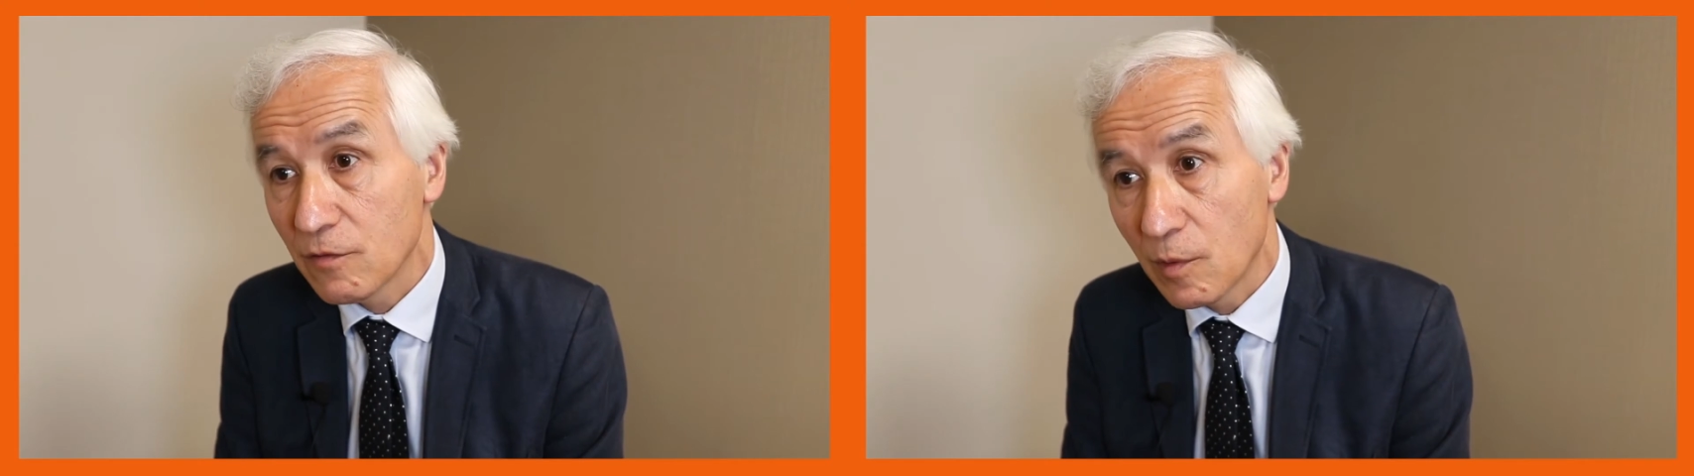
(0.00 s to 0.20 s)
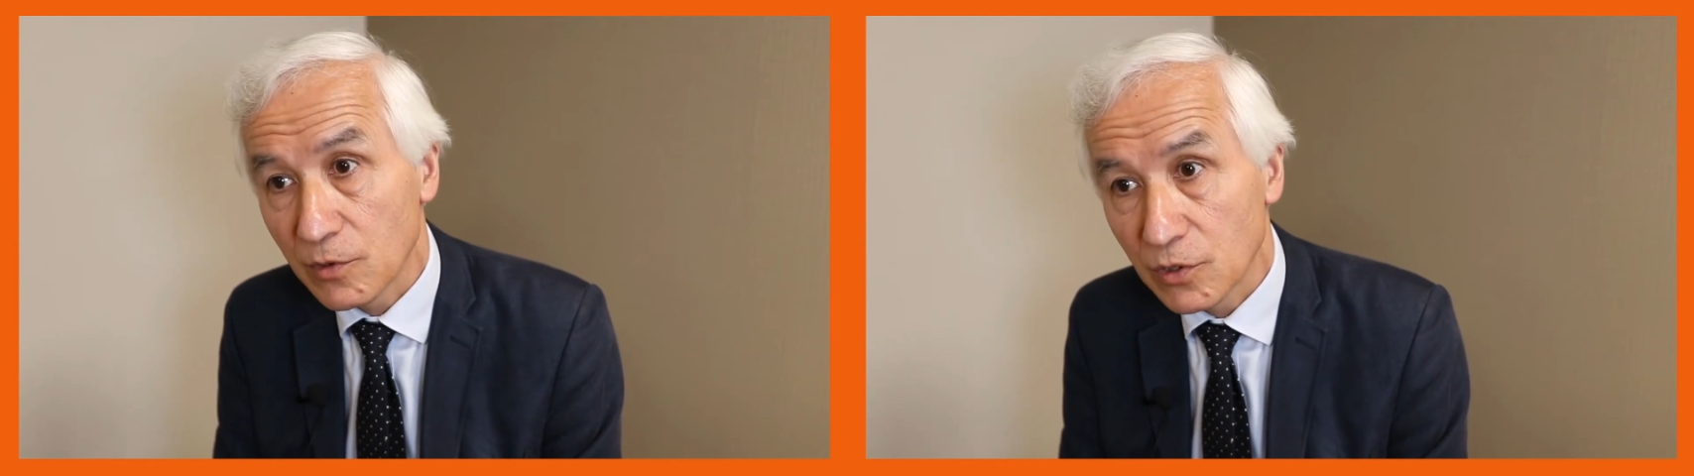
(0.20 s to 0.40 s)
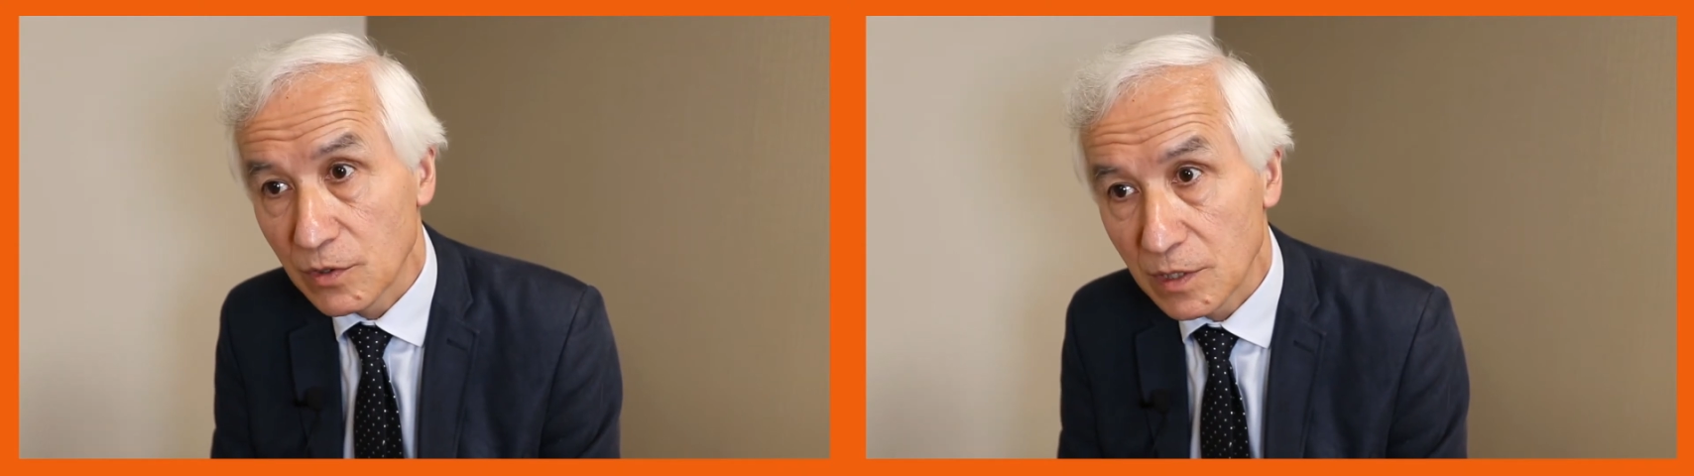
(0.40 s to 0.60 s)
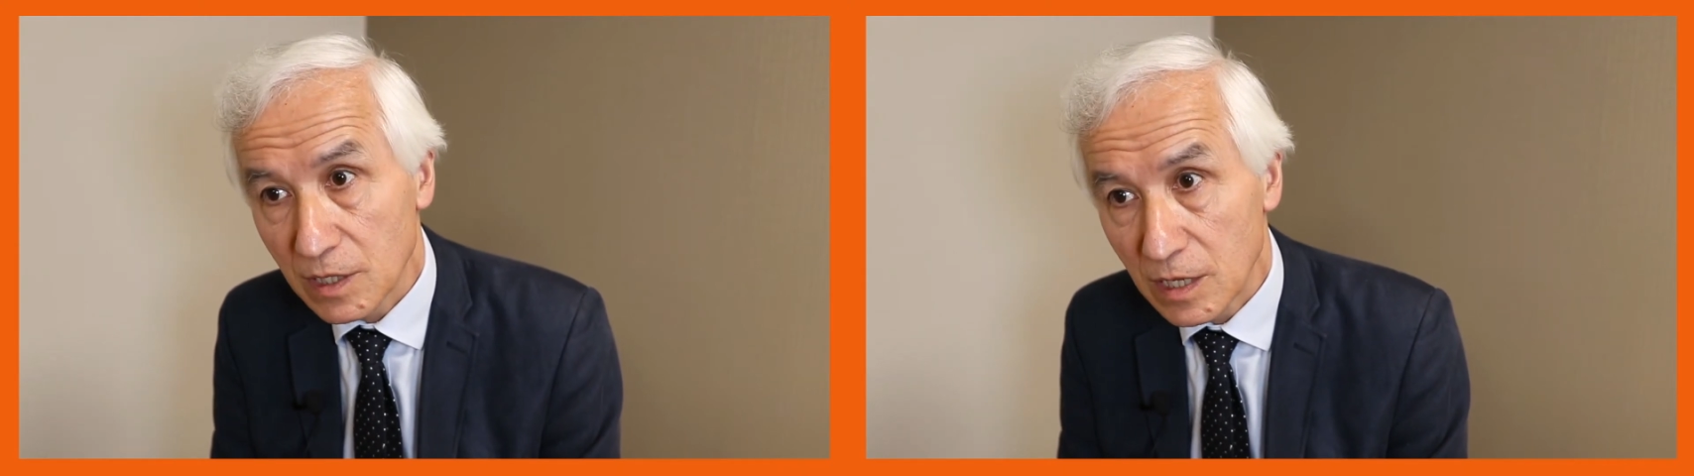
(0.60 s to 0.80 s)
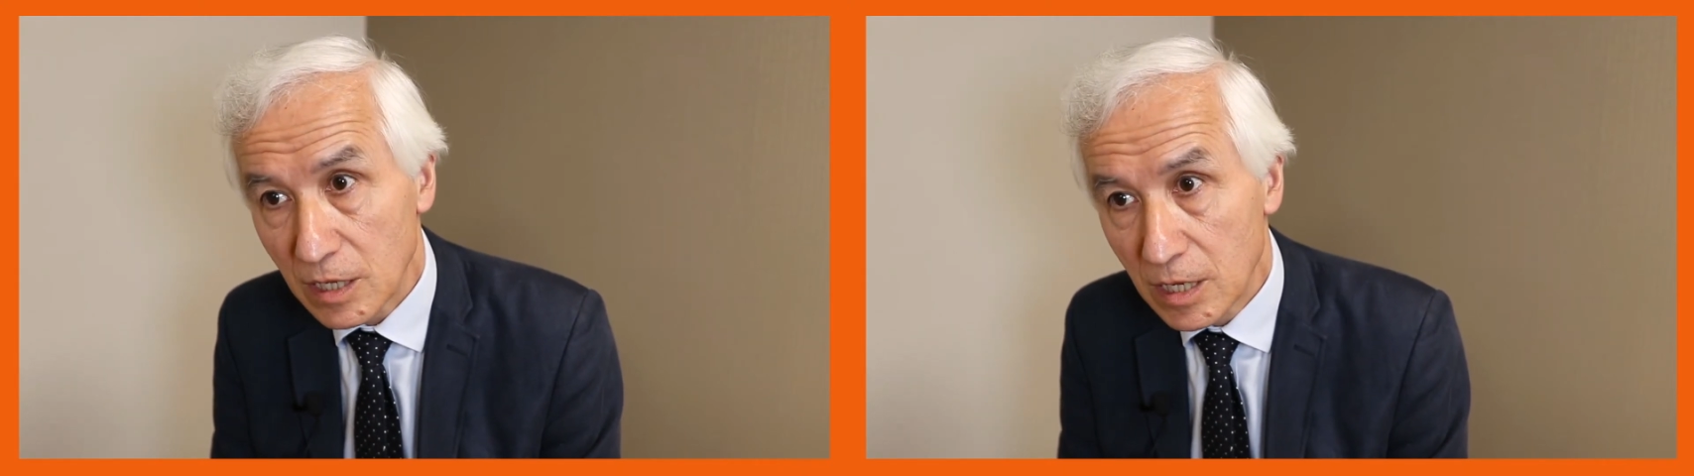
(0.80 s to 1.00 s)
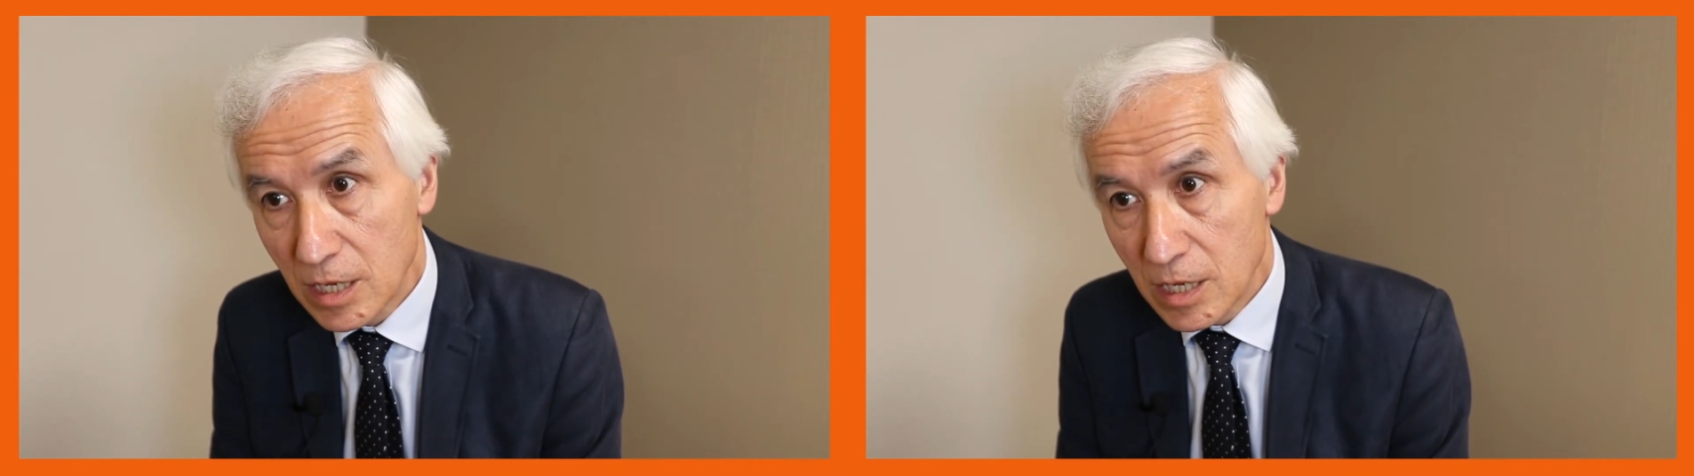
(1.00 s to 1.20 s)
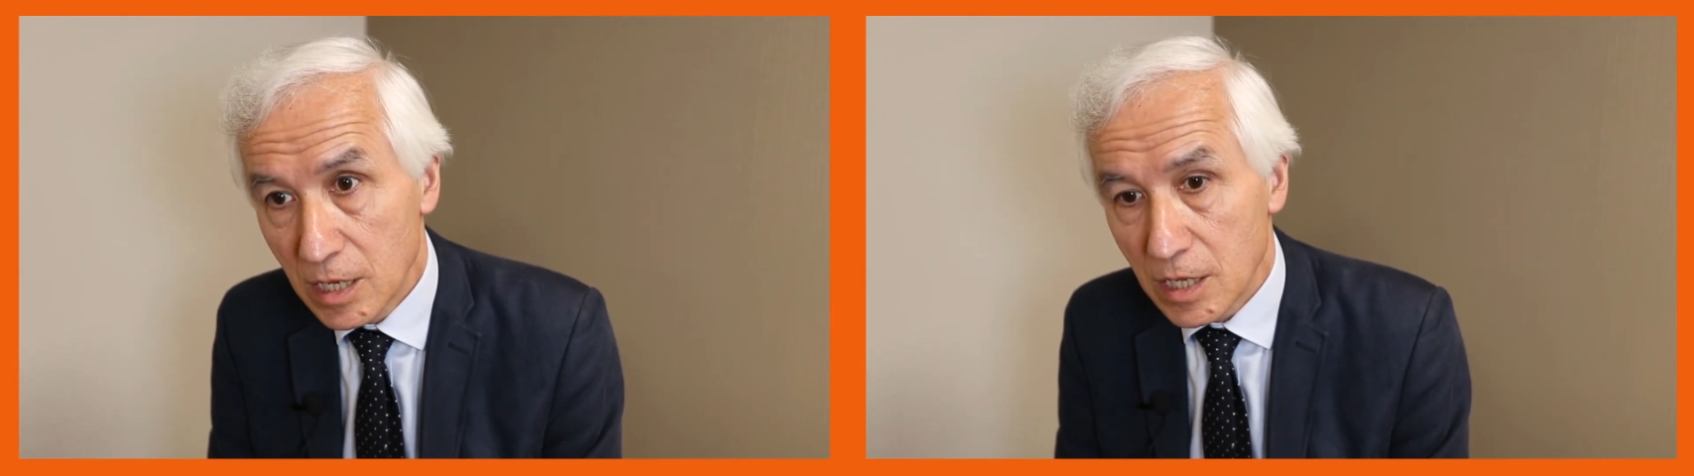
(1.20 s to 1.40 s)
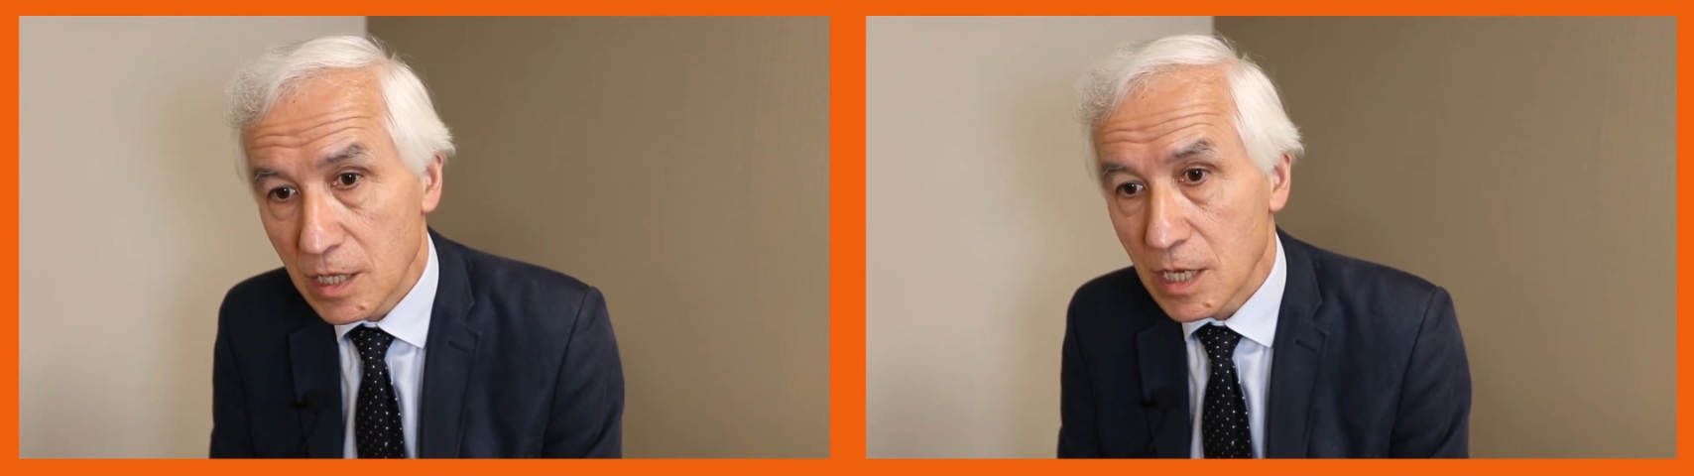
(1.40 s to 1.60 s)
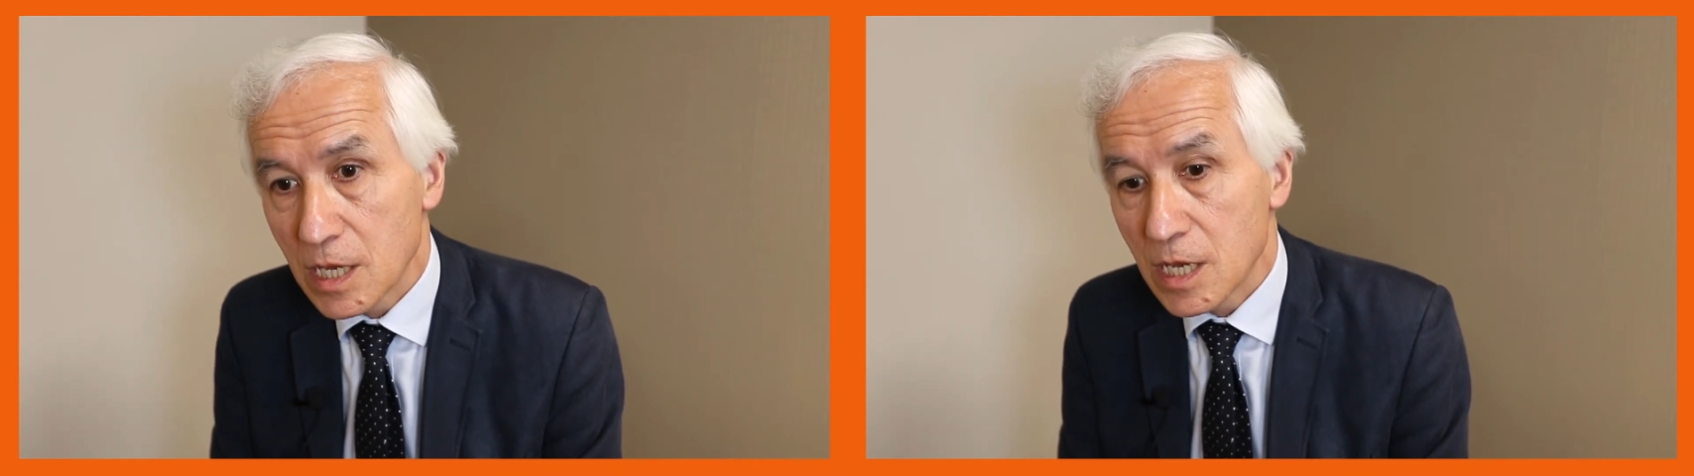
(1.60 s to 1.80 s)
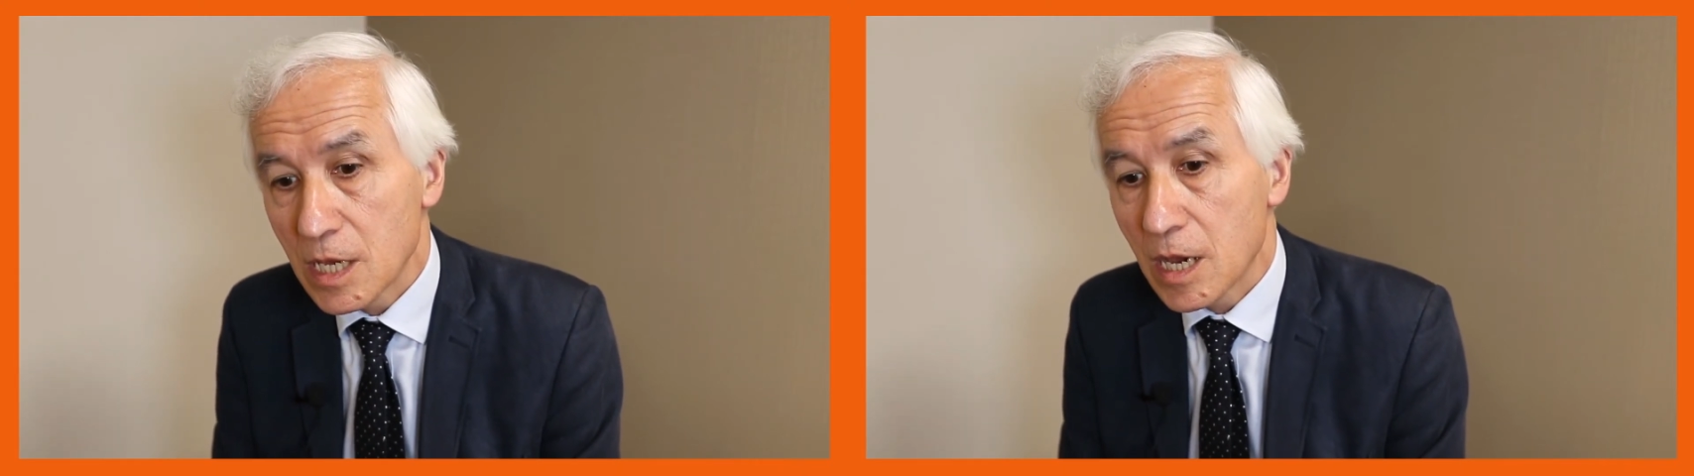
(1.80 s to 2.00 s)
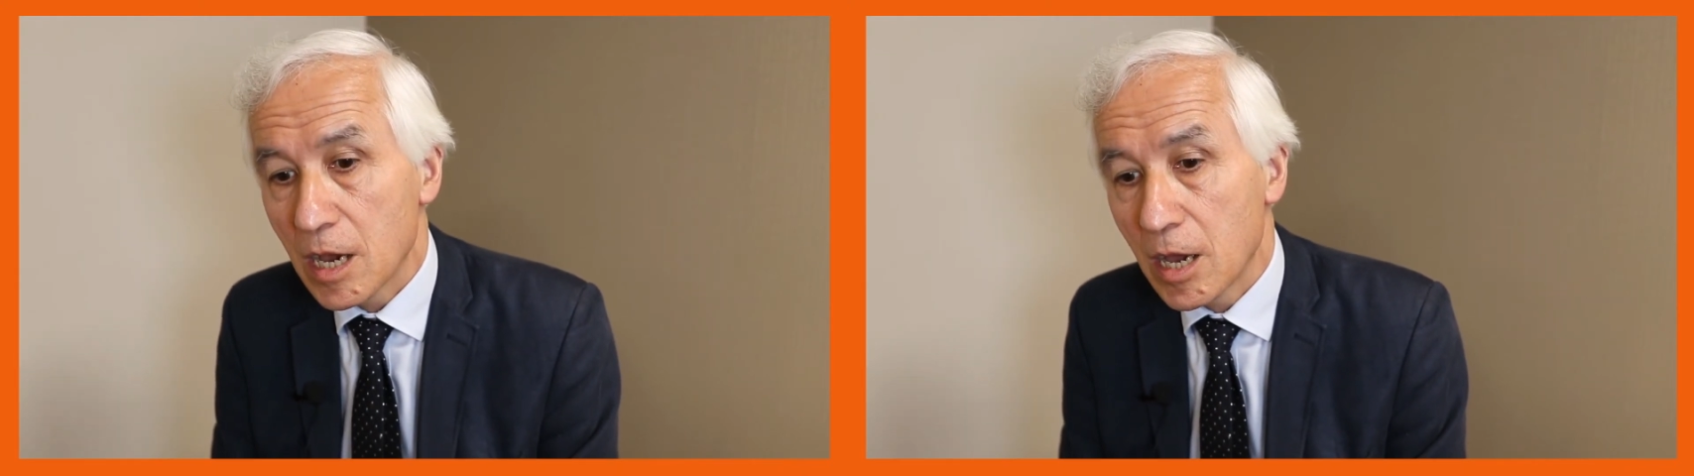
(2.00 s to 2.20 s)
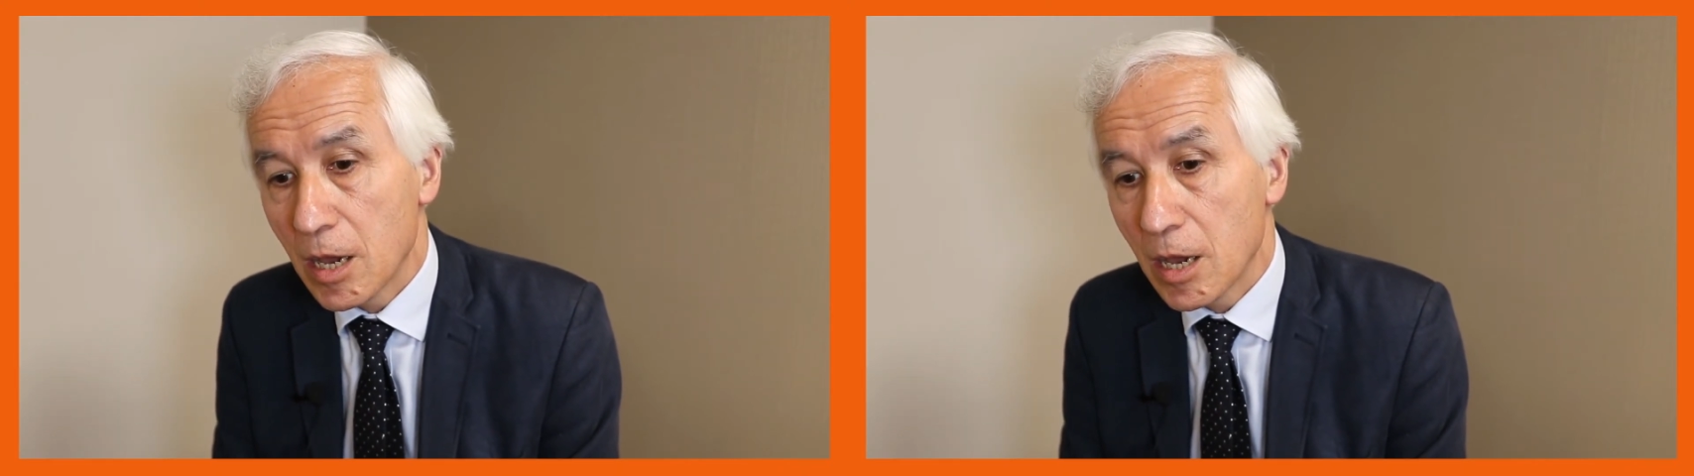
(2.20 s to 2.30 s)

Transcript: opportunity, the